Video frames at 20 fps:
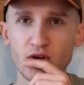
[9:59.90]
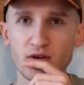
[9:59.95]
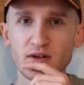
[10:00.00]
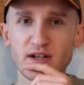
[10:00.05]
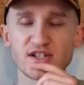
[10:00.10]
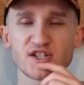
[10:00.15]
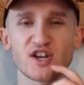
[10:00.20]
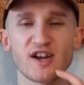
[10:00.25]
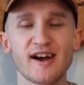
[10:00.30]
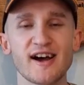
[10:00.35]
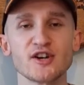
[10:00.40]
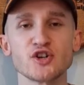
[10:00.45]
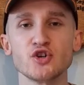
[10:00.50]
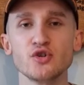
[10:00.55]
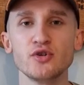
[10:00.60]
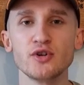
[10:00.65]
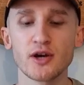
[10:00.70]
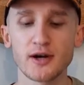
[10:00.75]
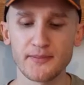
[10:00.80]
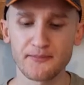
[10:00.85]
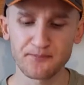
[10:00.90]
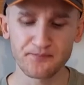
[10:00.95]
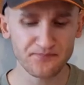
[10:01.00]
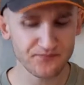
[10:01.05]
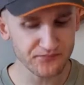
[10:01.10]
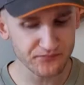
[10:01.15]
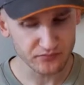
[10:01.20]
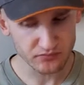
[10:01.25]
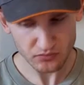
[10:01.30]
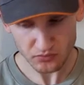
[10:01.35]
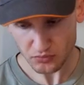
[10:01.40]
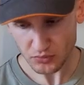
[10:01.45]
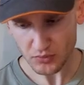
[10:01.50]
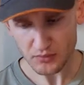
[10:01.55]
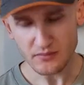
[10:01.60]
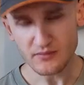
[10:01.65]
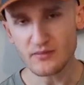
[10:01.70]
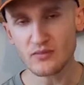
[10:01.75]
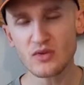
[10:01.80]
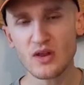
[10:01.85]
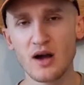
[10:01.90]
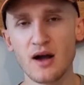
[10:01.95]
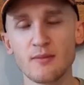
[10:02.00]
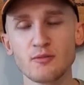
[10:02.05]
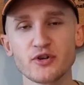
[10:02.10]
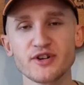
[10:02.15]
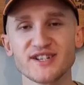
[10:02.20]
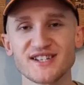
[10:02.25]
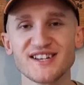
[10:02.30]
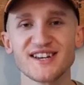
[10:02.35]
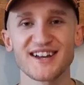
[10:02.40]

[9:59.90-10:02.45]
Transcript: It's cashew nut. I'm going to say